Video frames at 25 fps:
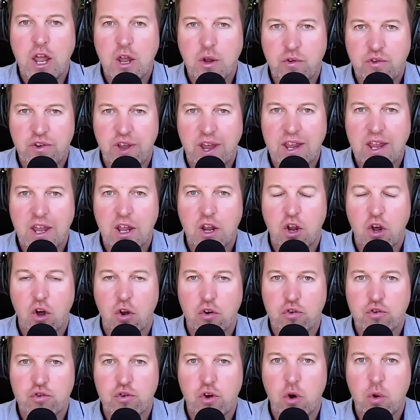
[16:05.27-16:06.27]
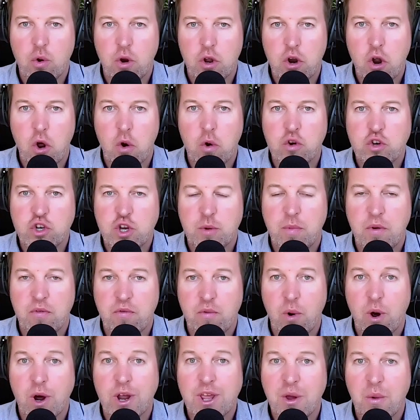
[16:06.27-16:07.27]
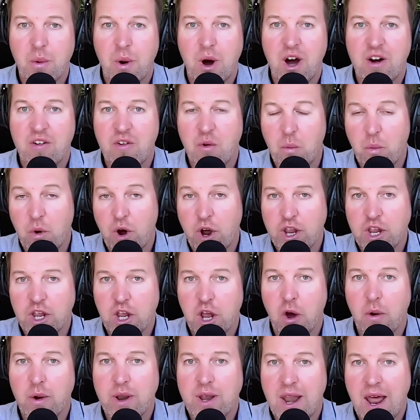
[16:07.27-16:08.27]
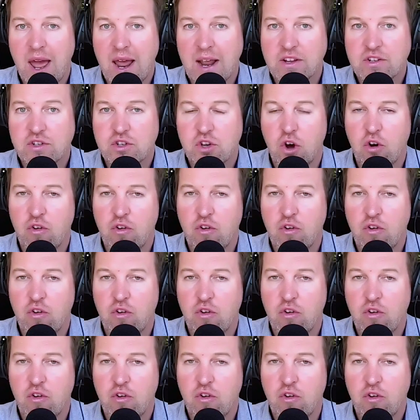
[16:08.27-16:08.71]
you taking control and ownership of where you are and where you're going next?